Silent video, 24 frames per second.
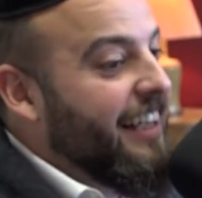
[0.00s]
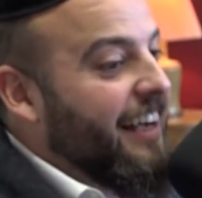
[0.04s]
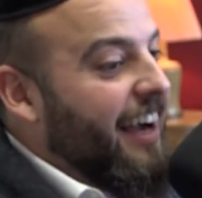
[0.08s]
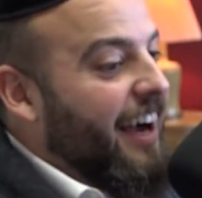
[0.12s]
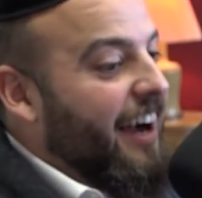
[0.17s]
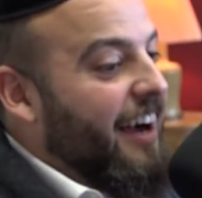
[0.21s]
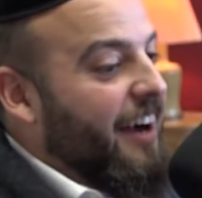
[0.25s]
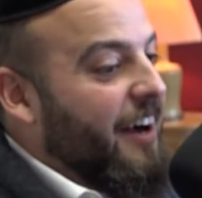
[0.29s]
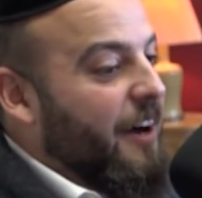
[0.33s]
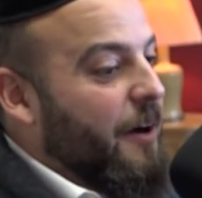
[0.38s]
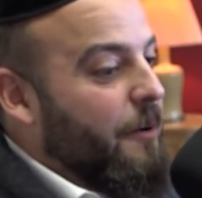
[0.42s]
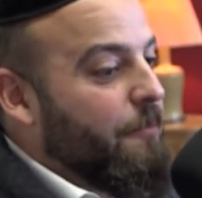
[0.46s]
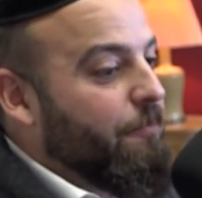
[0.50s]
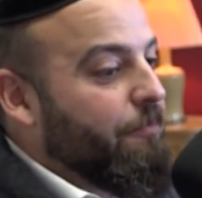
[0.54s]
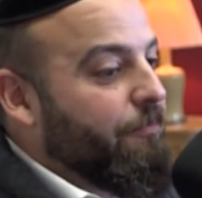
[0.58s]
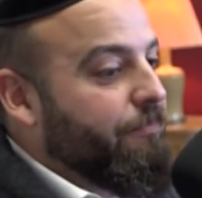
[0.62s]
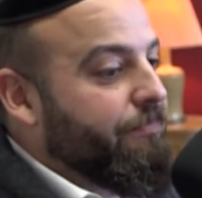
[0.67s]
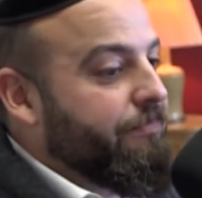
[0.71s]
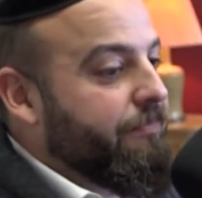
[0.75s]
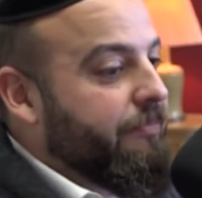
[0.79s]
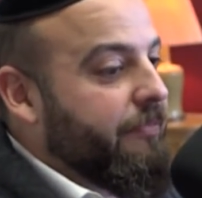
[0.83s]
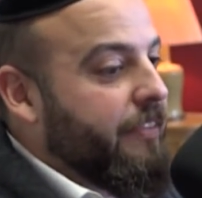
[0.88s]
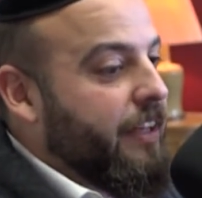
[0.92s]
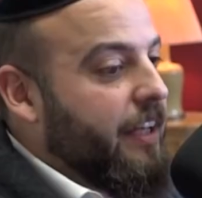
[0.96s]
Well,
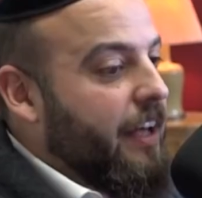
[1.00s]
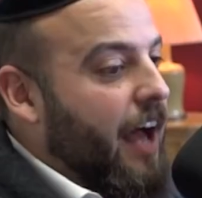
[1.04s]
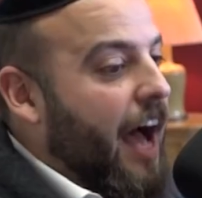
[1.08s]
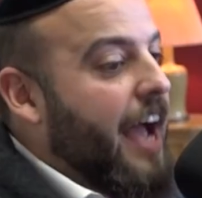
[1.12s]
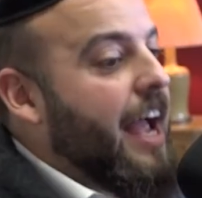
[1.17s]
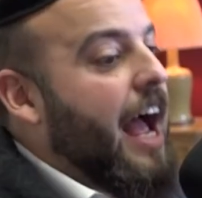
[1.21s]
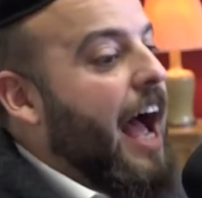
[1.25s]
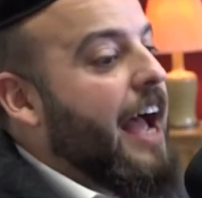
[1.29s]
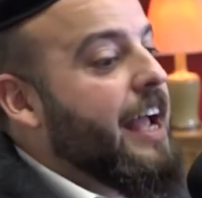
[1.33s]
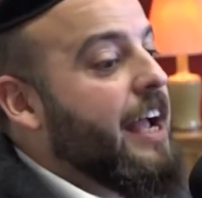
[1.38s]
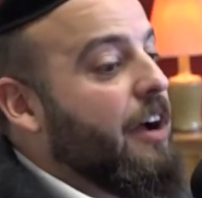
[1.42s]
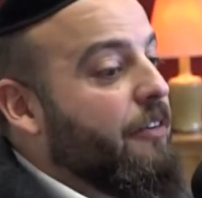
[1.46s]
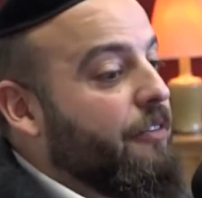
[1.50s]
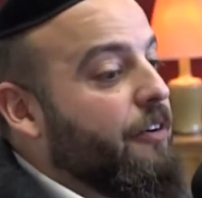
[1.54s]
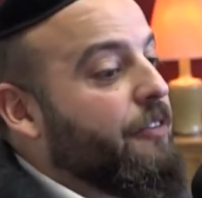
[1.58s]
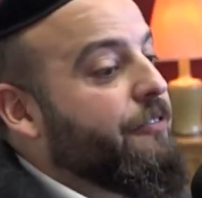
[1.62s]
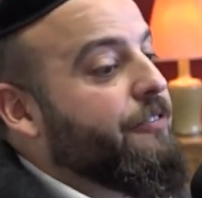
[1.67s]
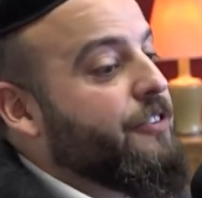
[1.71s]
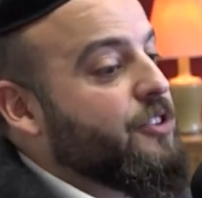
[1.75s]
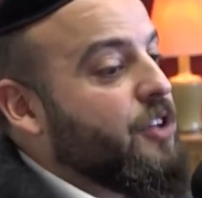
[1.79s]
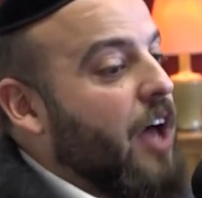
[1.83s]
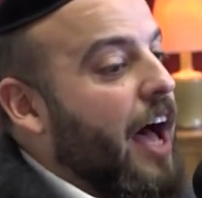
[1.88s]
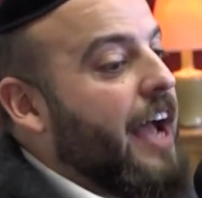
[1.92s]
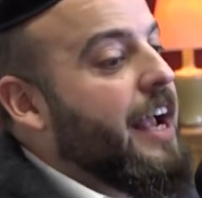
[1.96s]

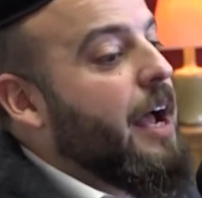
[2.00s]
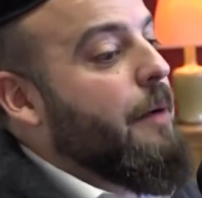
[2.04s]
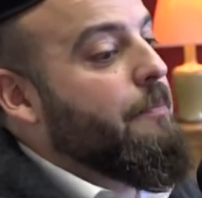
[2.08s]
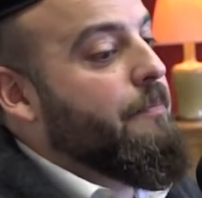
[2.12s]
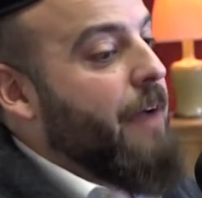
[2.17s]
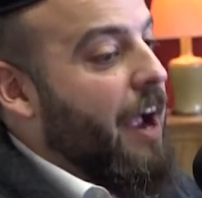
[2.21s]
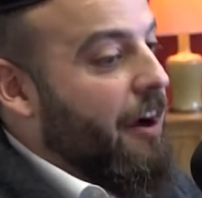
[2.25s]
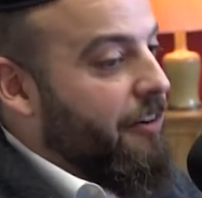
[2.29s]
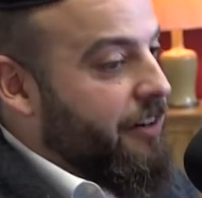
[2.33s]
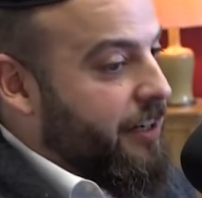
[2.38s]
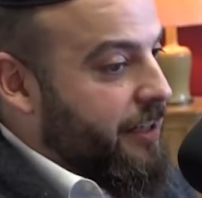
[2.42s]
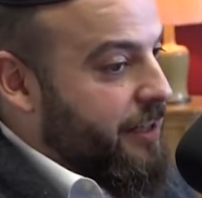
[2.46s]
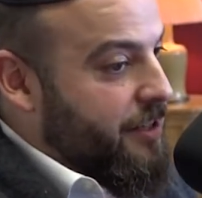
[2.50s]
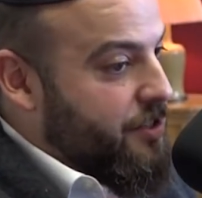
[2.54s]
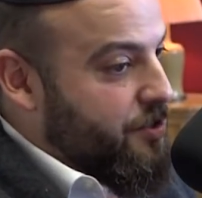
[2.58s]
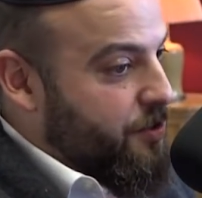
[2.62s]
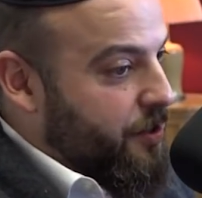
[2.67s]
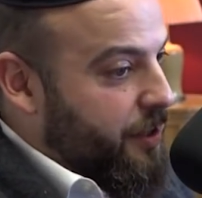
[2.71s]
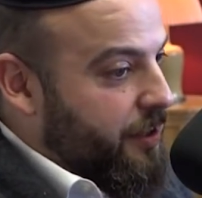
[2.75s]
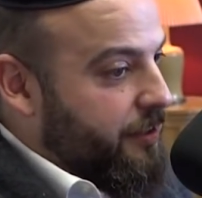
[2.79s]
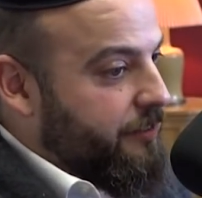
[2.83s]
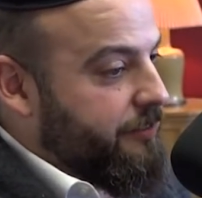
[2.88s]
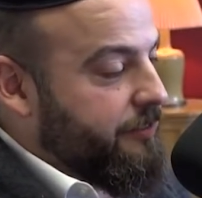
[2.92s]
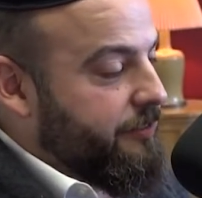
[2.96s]
first of all, I got married in
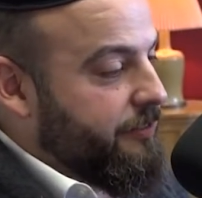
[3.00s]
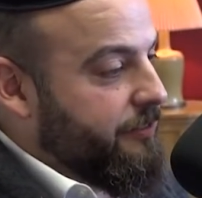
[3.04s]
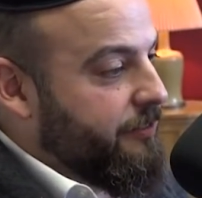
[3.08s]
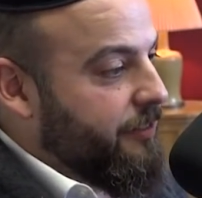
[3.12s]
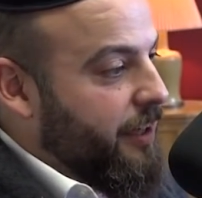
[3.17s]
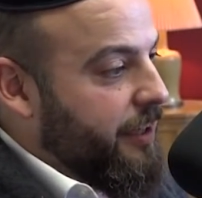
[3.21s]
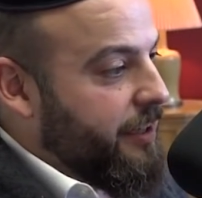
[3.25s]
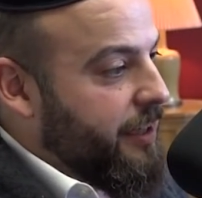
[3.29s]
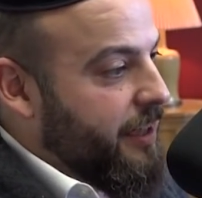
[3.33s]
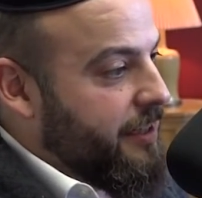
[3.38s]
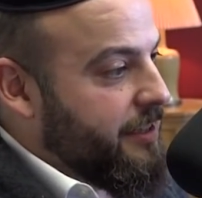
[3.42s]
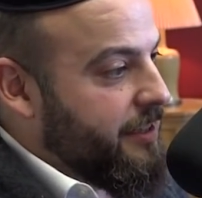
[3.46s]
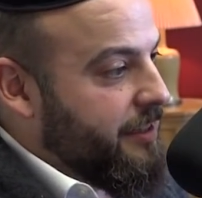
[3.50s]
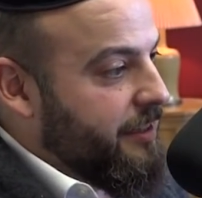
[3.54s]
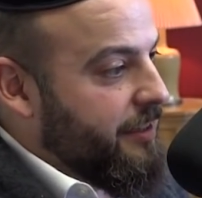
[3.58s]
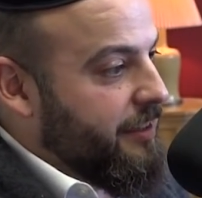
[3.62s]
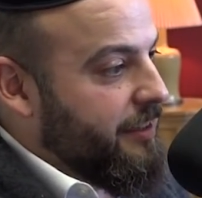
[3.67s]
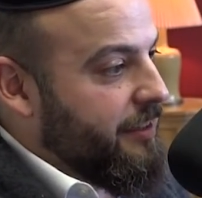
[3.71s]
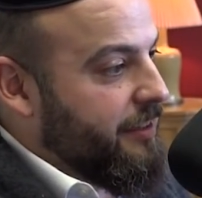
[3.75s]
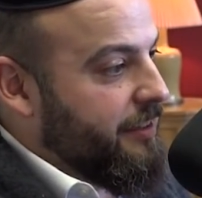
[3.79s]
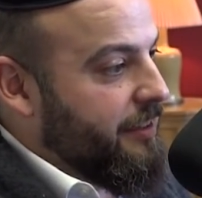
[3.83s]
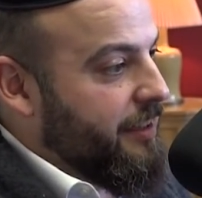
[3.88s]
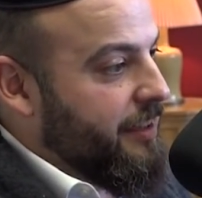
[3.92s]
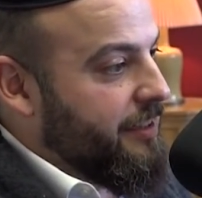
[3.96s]
Israel. Right, I
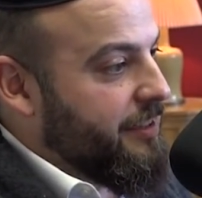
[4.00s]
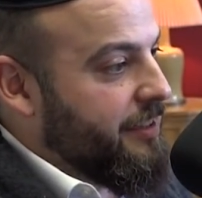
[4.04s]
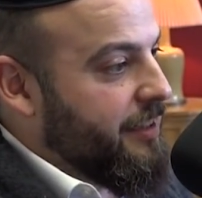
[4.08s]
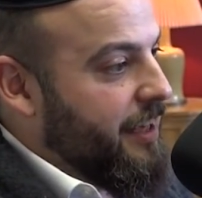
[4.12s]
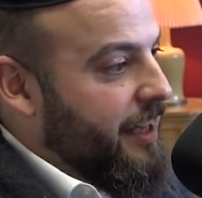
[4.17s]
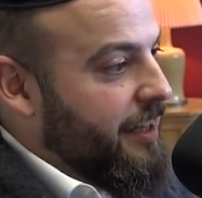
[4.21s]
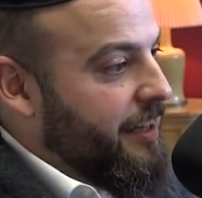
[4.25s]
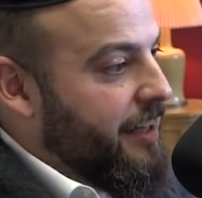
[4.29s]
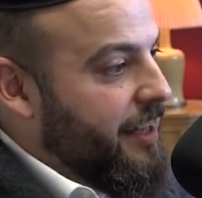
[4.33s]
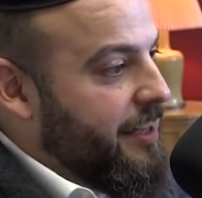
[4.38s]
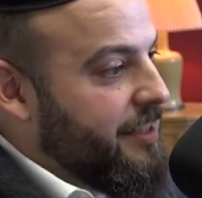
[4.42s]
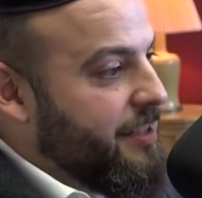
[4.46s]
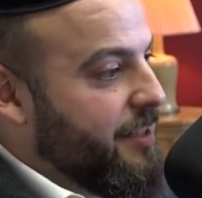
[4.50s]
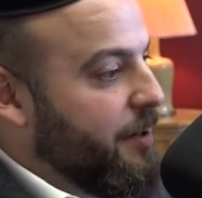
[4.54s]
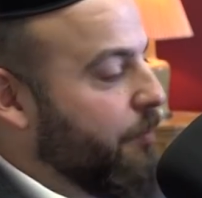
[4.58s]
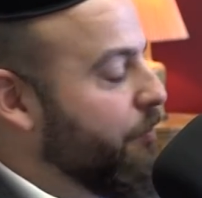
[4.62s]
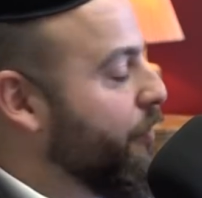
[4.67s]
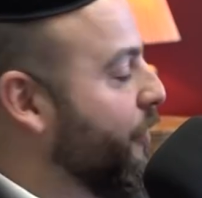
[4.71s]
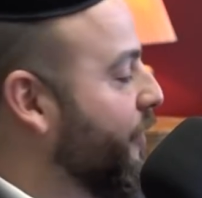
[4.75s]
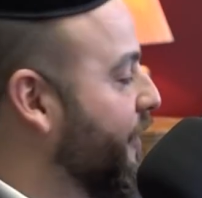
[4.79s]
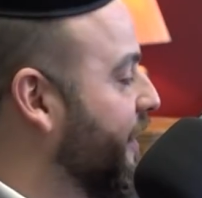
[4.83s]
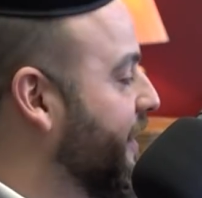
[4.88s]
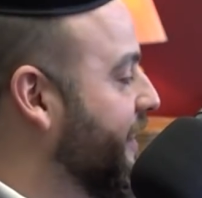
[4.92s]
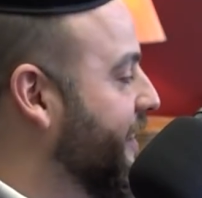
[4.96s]
think that's an
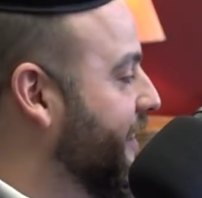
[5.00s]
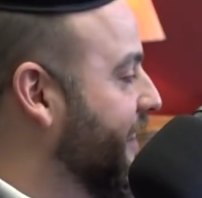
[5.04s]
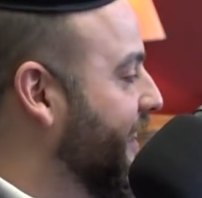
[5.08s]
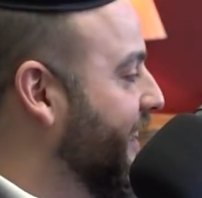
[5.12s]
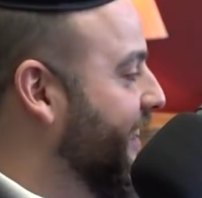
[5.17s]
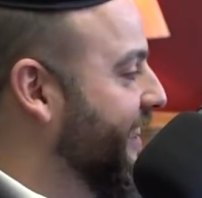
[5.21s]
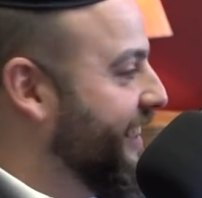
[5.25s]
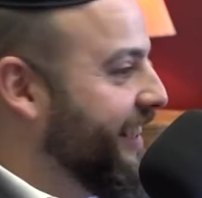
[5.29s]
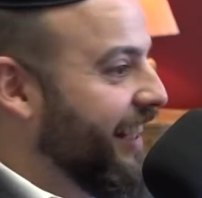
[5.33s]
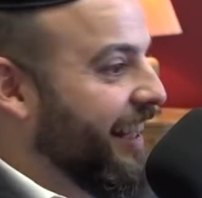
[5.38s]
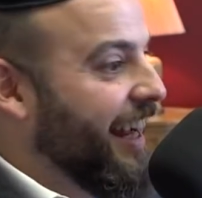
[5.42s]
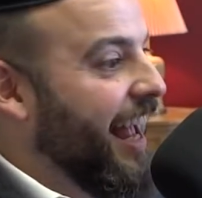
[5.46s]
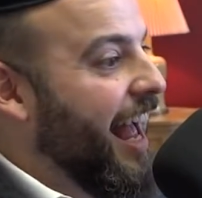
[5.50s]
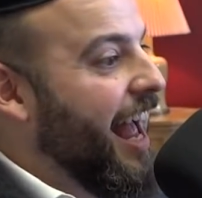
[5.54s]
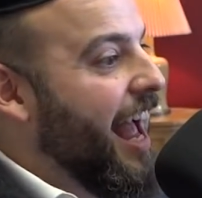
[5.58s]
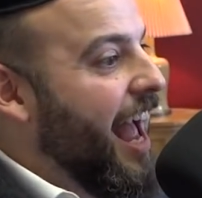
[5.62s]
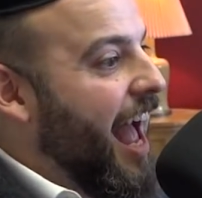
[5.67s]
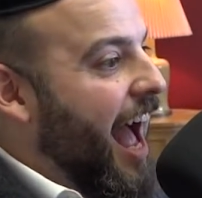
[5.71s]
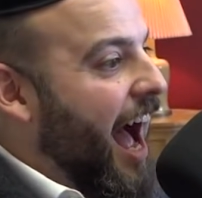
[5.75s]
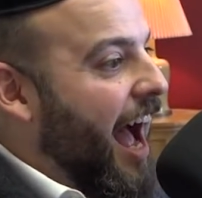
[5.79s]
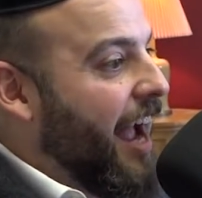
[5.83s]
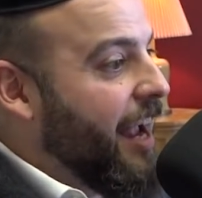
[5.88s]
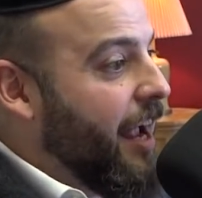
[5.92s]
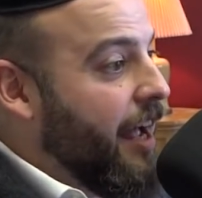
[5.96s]
important thing.
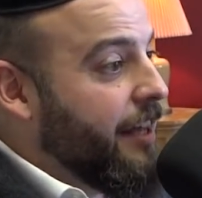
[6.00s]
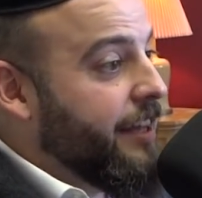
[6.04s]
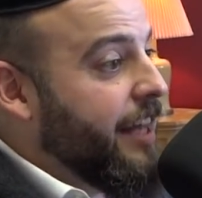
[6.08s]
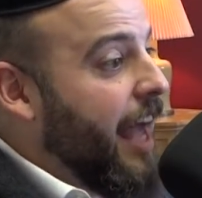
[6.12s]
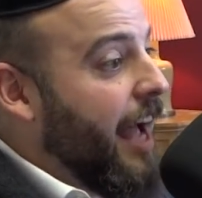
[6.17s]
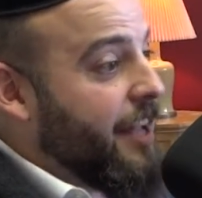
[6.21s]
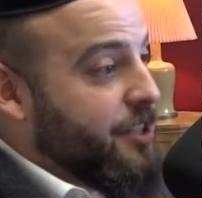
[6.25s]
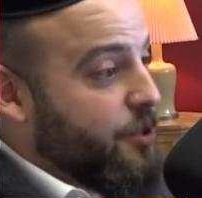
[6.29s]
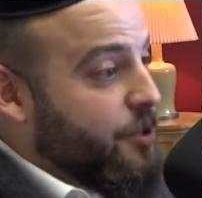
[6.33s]
Not